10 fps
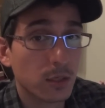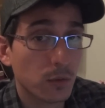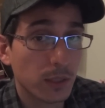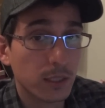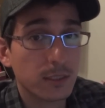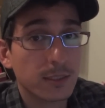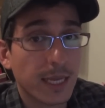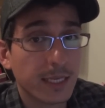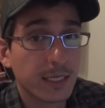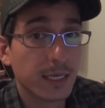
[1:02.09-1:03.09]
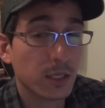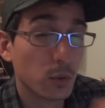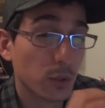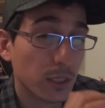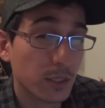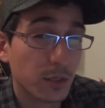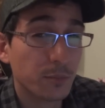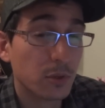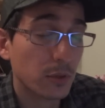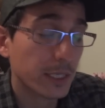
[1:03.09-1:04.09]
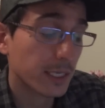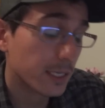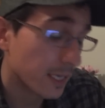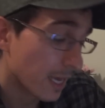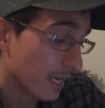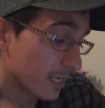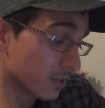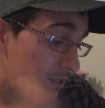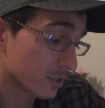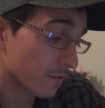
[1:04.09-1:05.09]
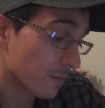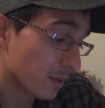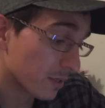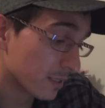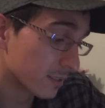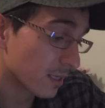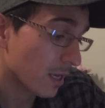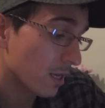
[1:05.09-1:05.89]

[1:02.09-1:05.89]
you are in good standing and you are a good employee and you deserve the bonus,